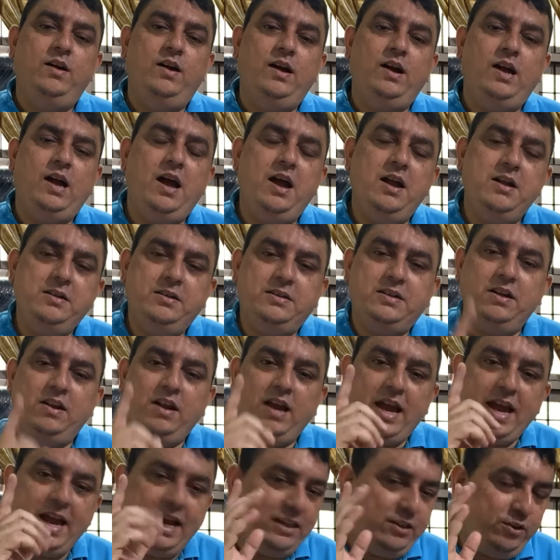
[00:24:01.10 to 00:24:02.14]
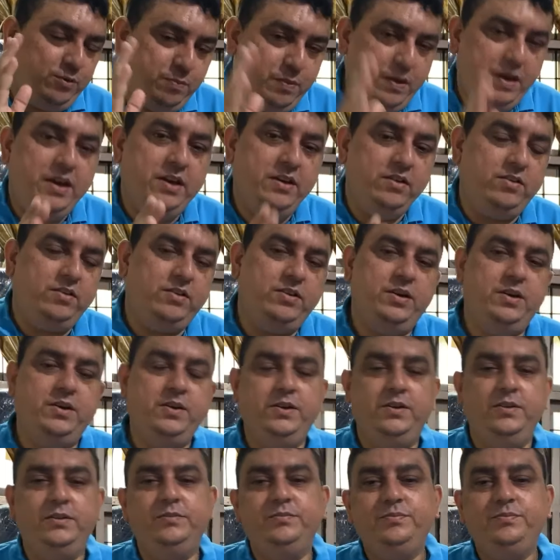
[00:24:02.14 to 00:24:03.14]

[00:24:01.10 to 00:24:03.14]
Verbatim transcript: until I experienced it.